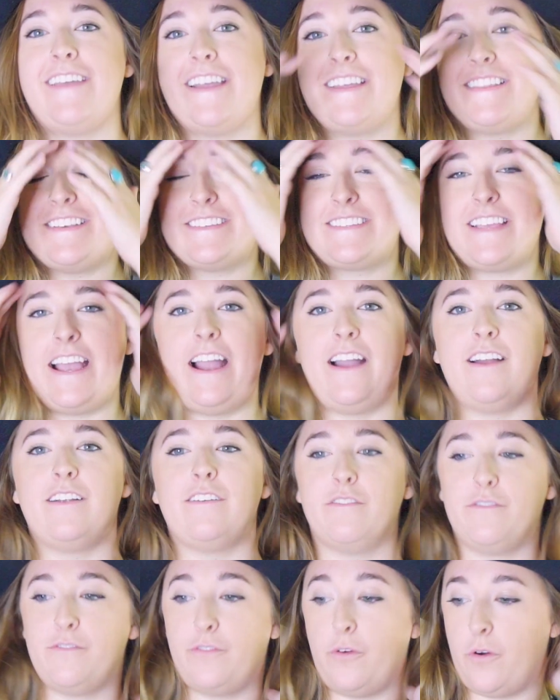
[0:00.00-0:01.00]
had this
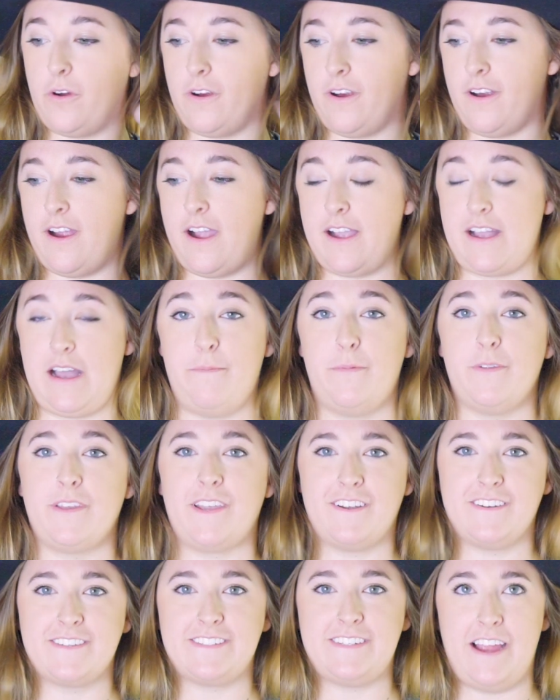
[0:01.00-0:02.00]
hat for a couple
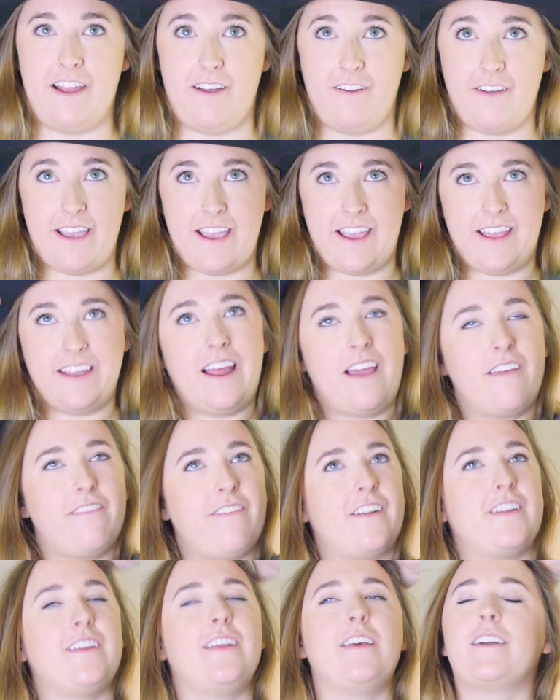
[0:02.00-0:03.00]
years now, and I
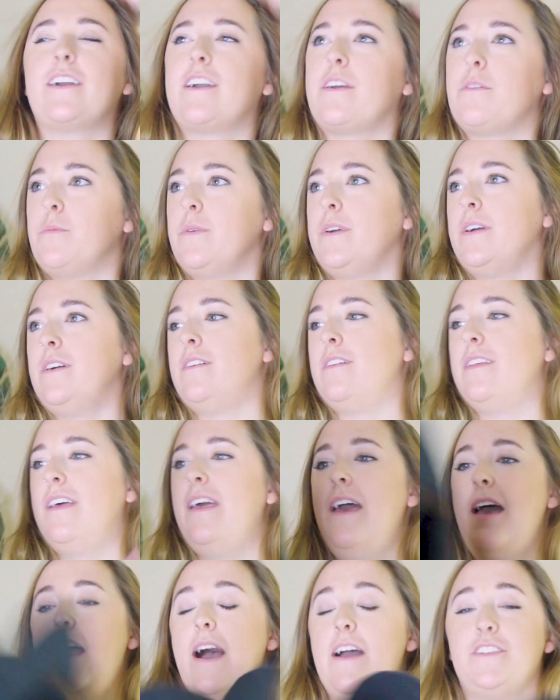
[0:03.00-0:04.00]
found it at
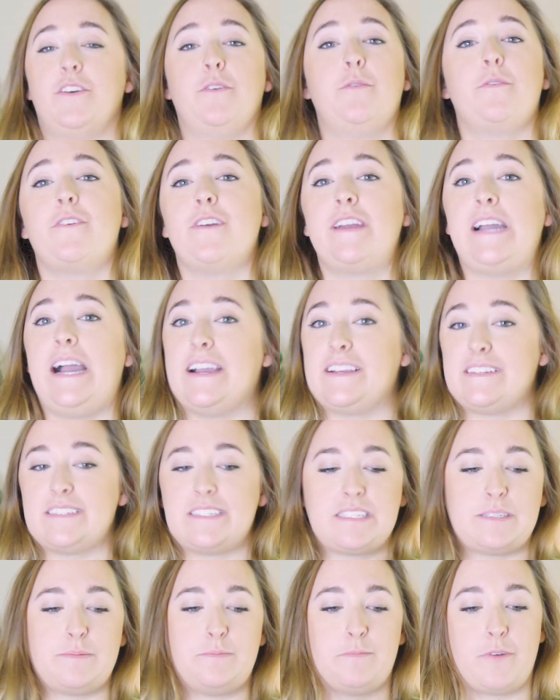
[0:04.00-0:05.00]
Goodwill. Don't worry, I
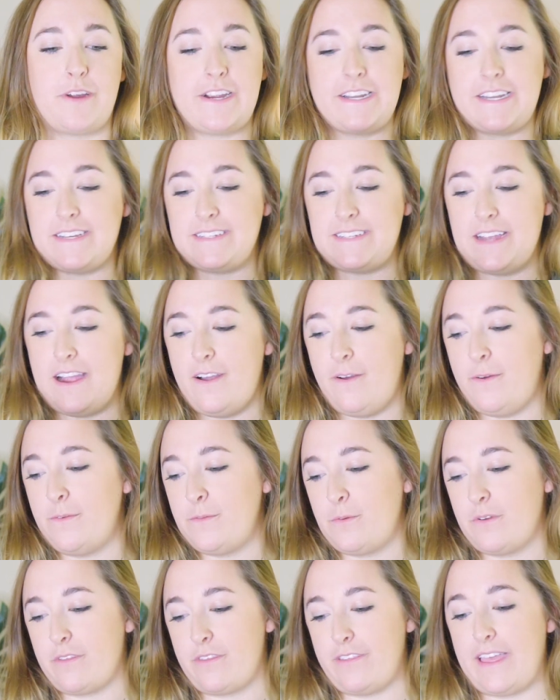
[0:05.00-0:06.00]
sprayed it
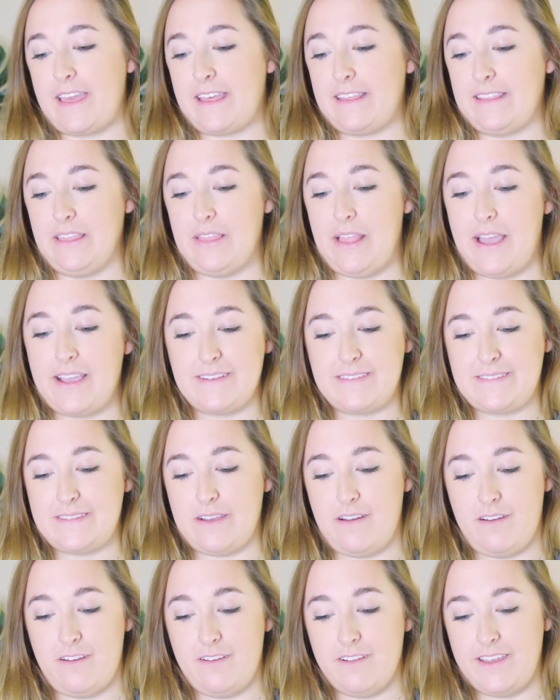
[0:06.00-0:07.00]
down with like
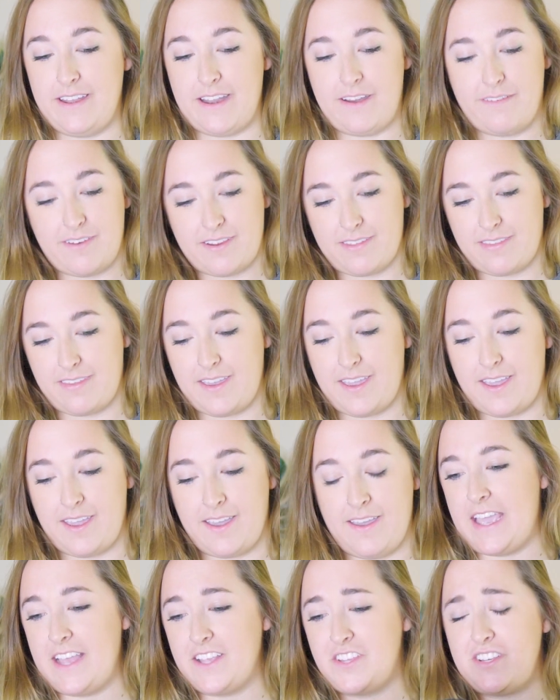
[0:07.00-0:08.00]
Lysol and
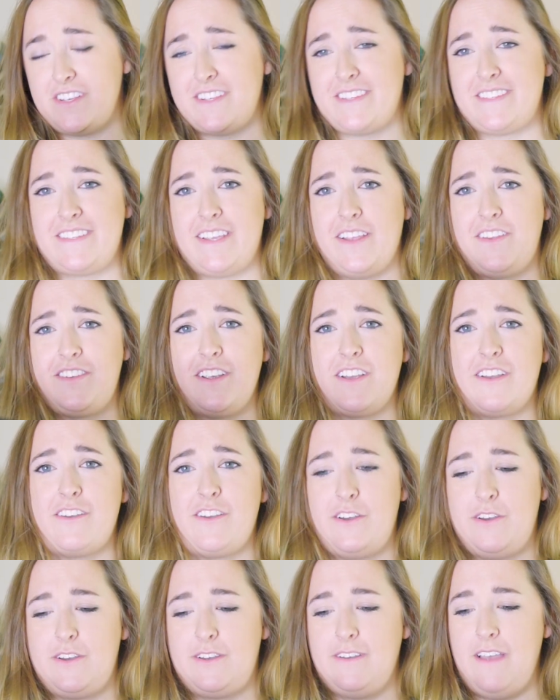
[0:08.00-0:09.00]
everything. It's just such
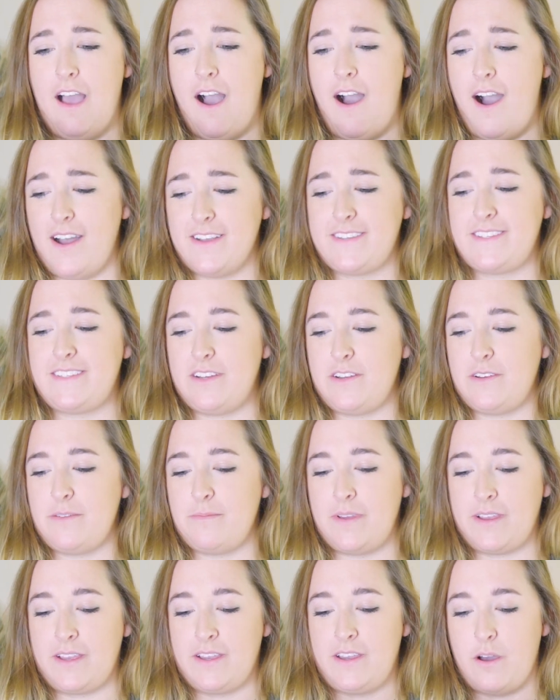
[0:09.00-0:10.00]
an
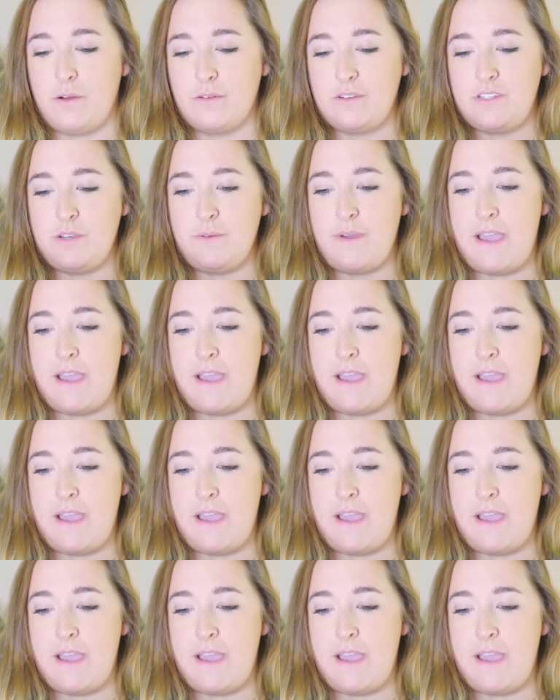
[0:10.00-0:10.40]
awesome go-to